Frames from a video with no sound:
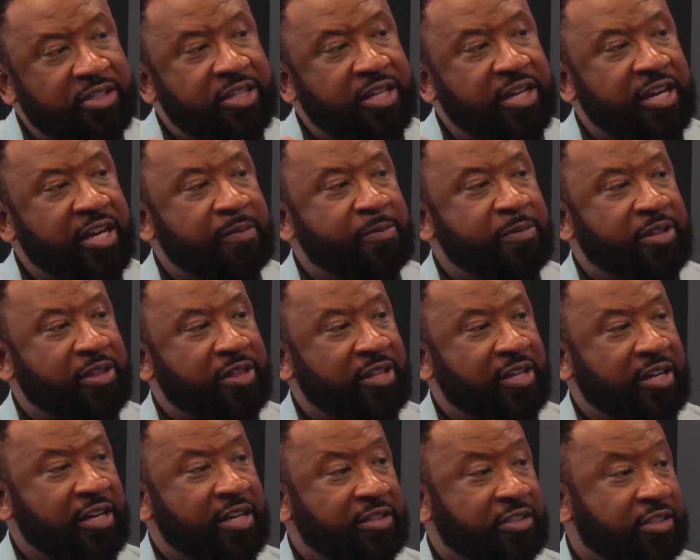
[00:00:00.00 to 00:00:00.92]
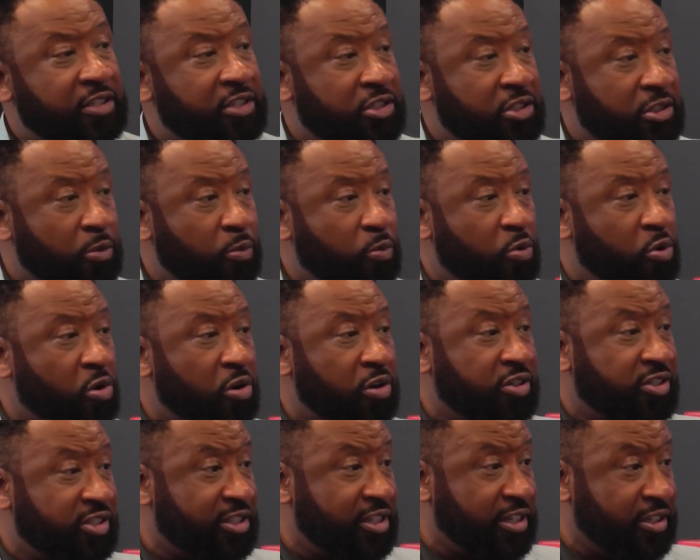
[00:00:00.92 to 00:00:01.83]
scheme of things? This is
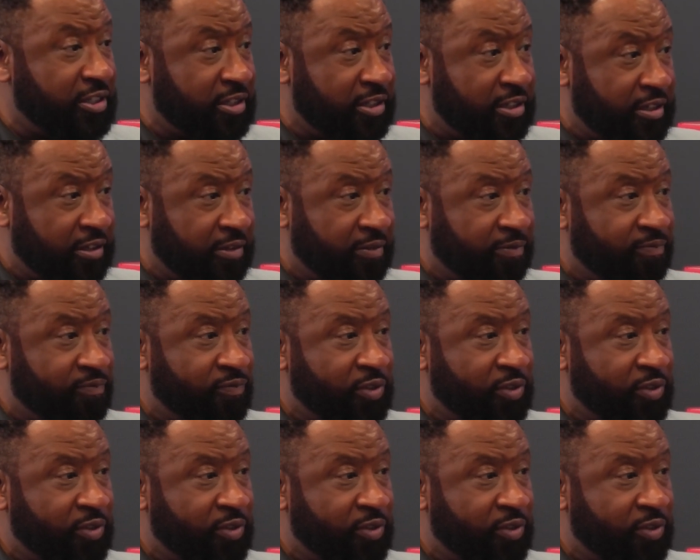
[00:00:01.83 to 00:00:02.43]
award season,